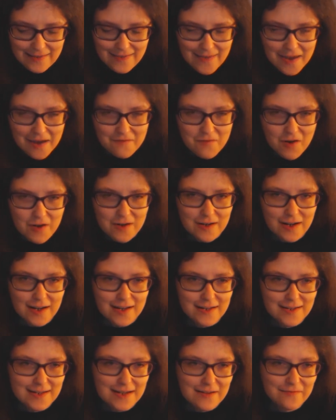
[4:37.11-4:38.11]
and they're on
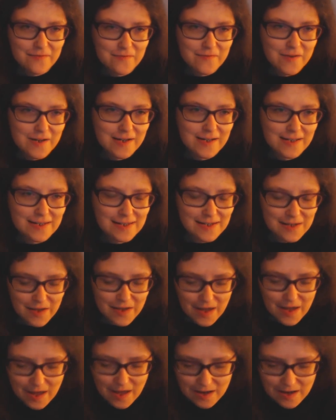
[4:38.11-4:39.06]
a different